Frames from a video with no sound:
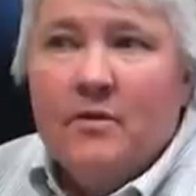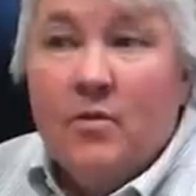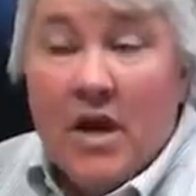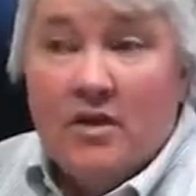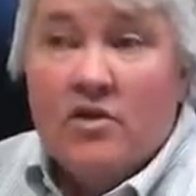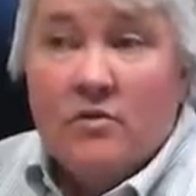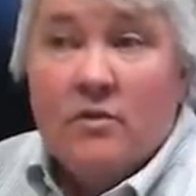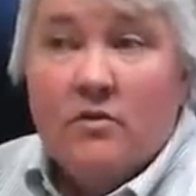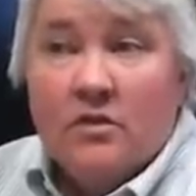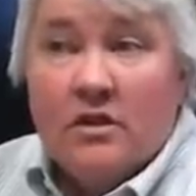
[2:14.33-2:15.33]
we
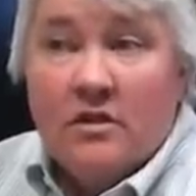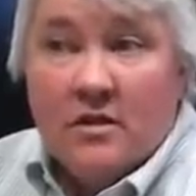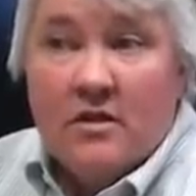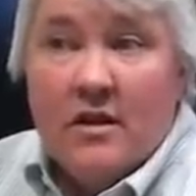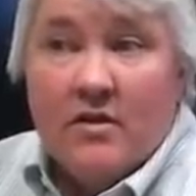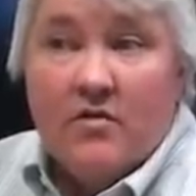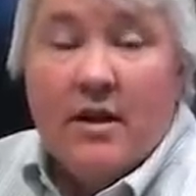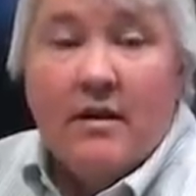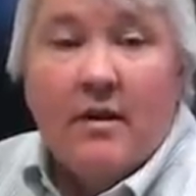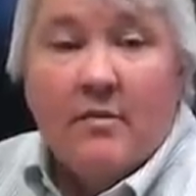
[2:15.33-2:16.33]
actually only connect
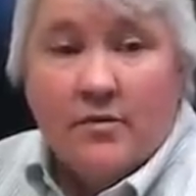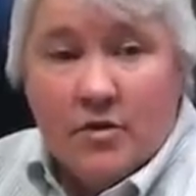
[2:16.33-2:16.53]
right now